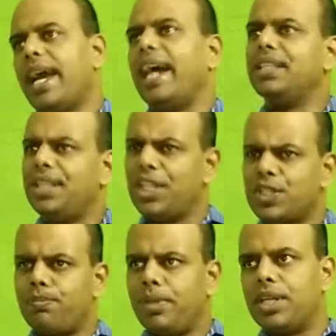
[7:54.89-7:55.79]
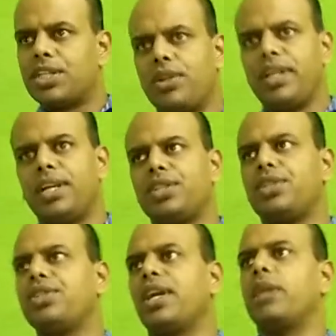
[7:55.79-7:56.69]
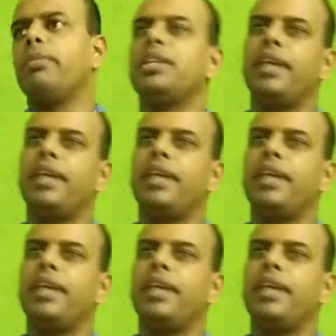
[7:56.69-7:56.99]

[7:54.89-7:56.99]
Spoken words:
And these minutes, ladies and gentlemen,